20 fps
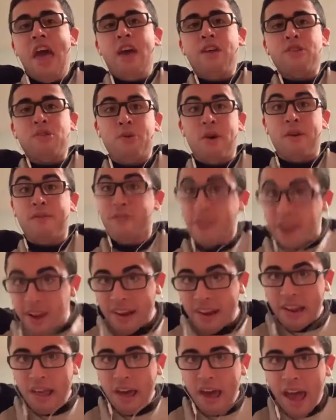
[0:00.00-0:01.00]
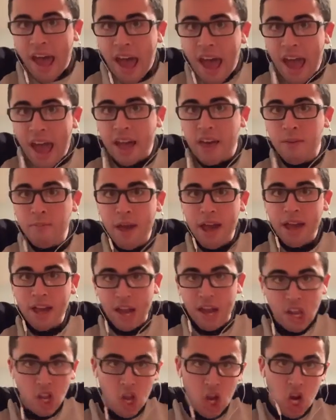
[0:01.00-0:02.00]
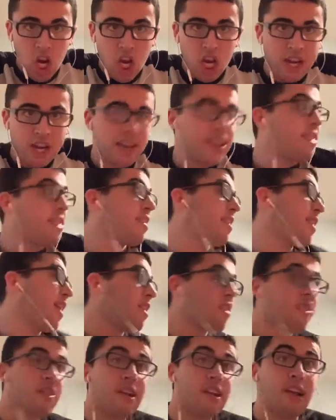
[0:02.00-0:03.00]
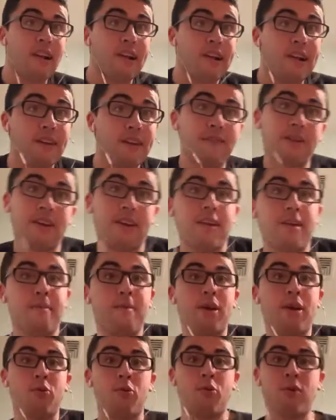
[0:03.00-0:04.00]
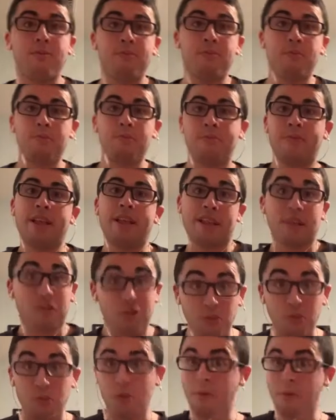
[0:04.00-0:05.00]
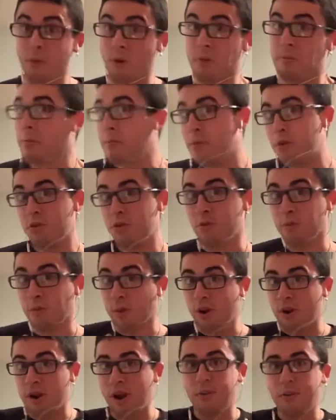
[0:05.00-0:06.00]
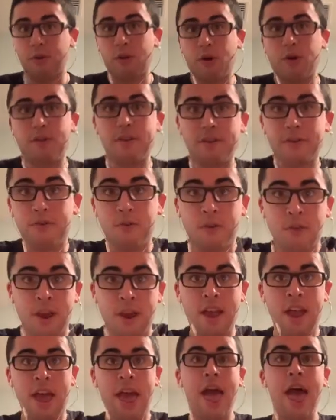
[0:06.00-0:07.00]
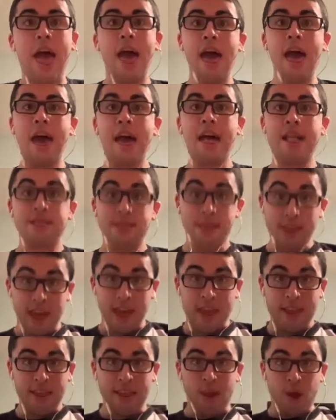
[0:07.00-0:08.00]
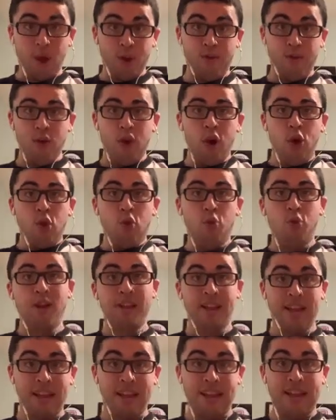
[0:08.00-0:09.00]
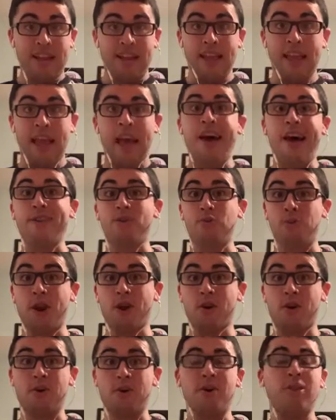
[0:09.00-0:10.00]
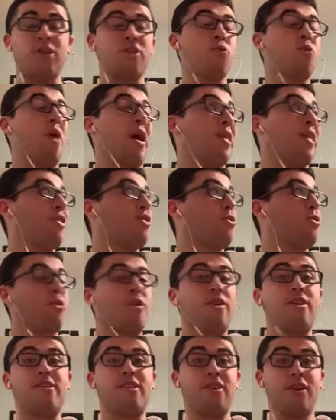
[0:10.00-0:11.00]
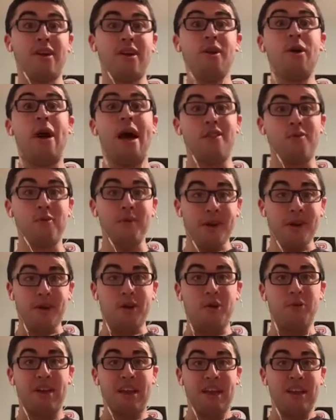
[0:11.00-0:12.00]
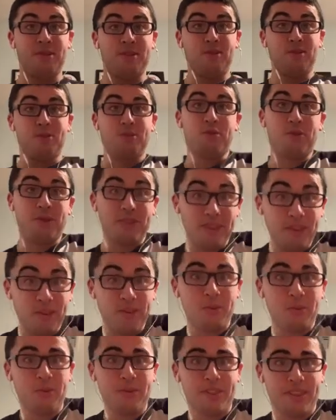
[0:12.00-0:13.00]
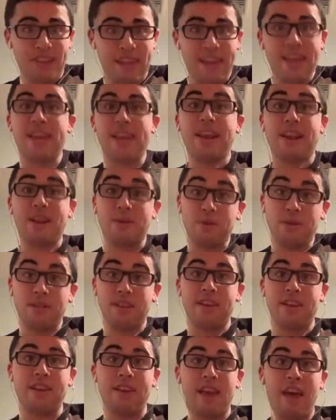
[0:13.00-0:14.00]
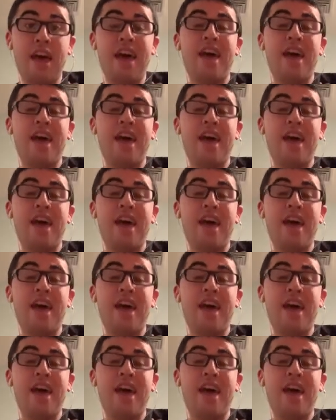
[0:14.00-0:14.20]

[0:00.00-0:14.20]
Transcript: So I figured I come back on here because it's the end of the year. I figured I'd make one, at least one more, maybe two more uploads before the end of 2019 as we are going, wow, that's crazy, as we are going into 2020 in within